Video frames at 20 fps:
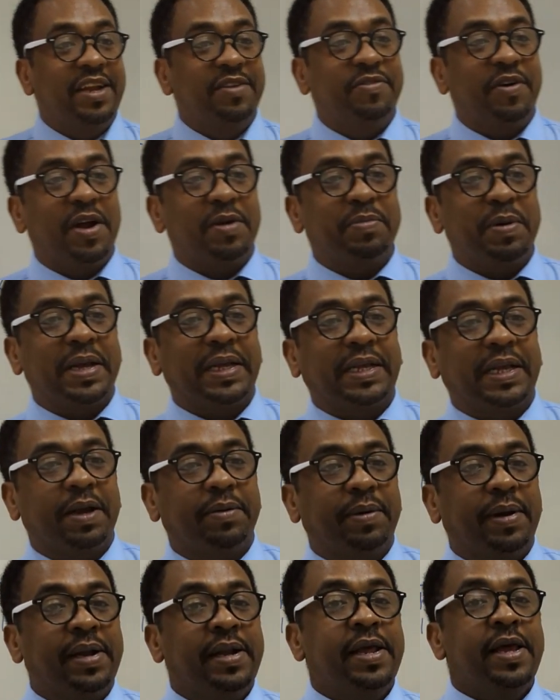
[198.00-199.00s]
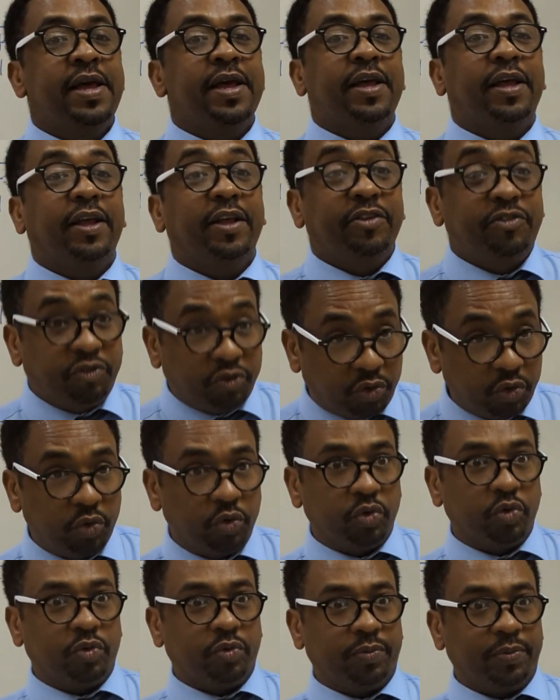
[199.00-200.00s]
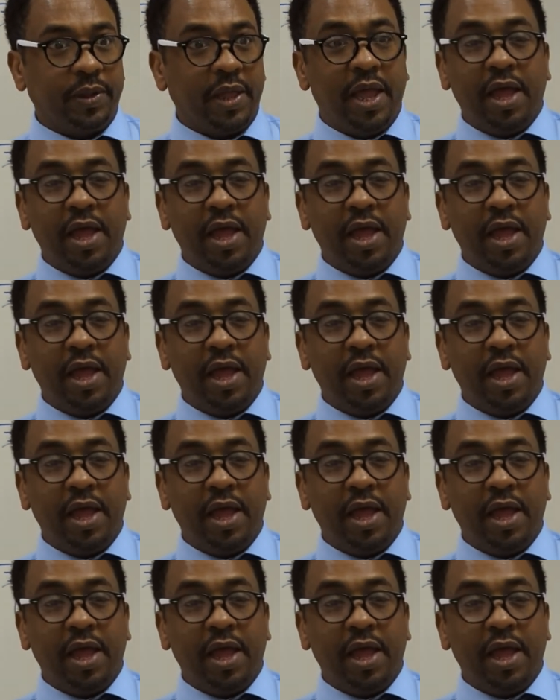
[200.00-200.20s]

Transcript: divided by 7 is 2.